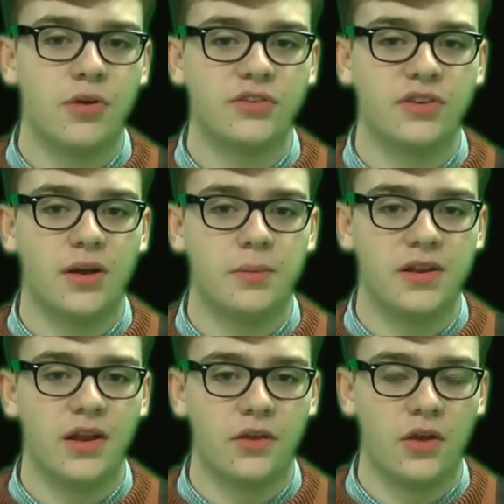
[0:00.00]
the production
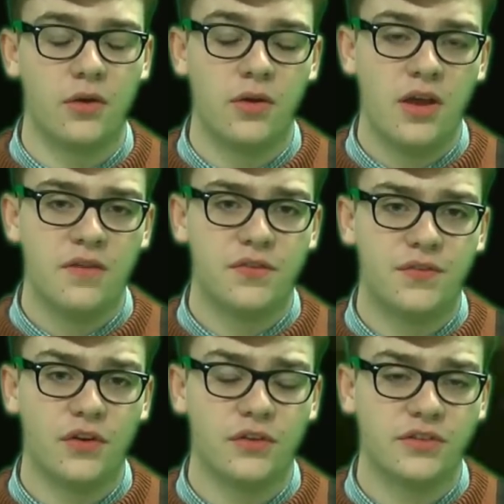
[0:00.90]
company logo for
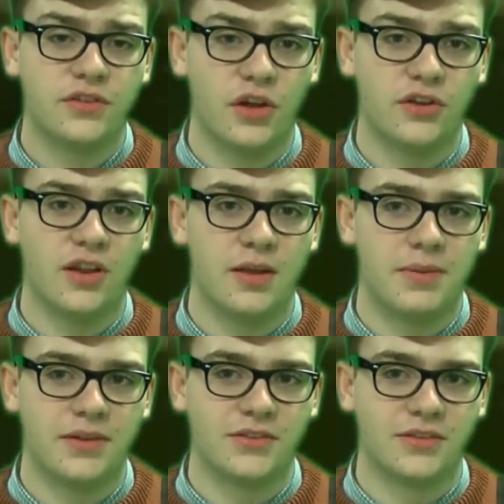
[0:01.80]
Fox Searchlight
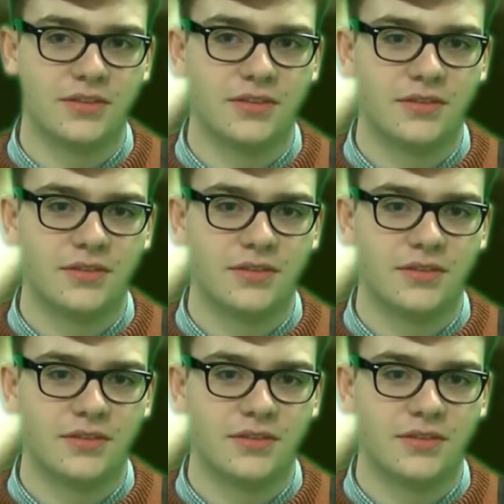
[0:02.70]
Pictures.